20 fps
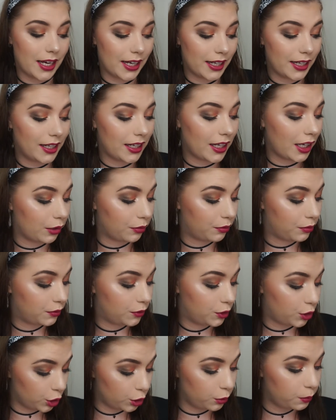I have
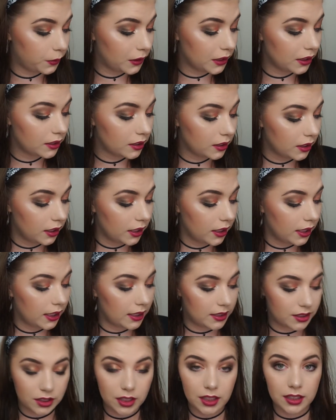duped it.
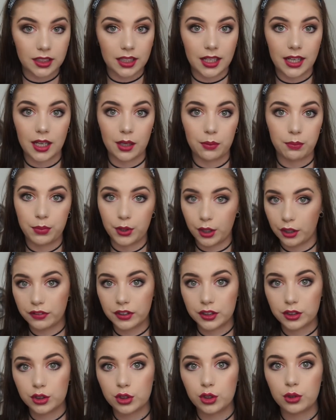It's not a
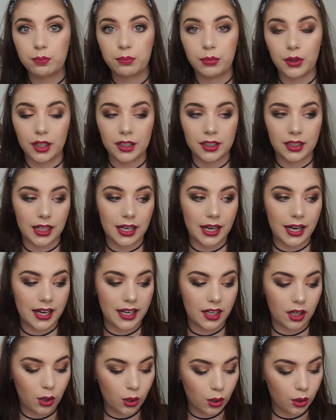perfect dupe, but
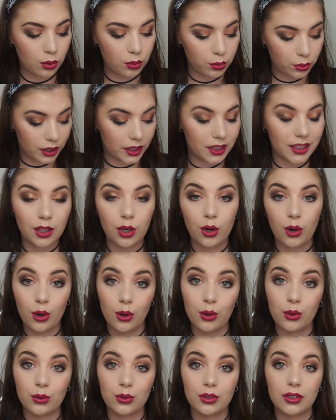I already
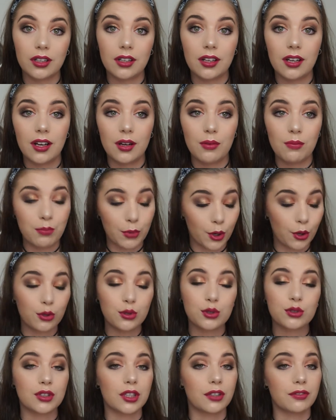own
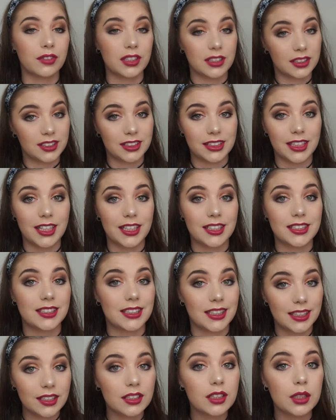most of the shades
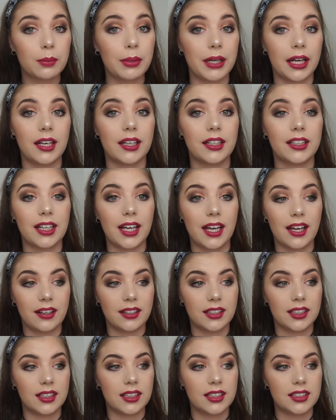in the palette
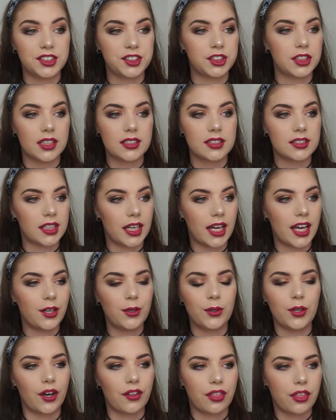and it's just
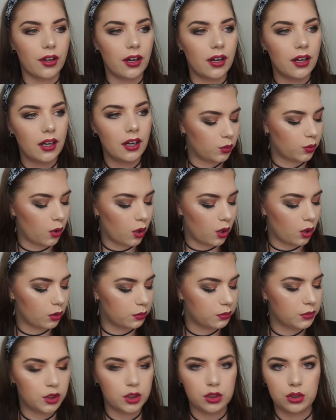another
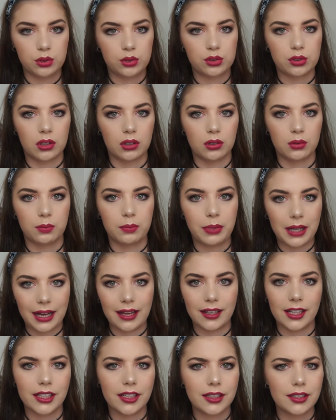warm neutral
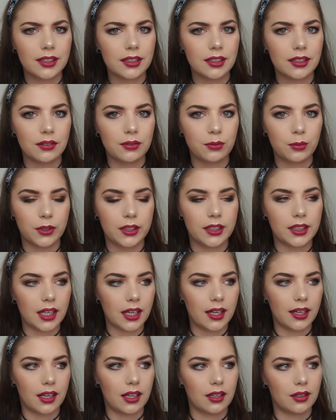palette with
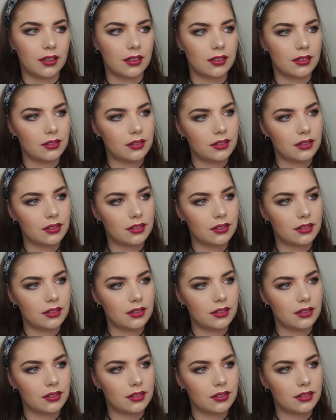a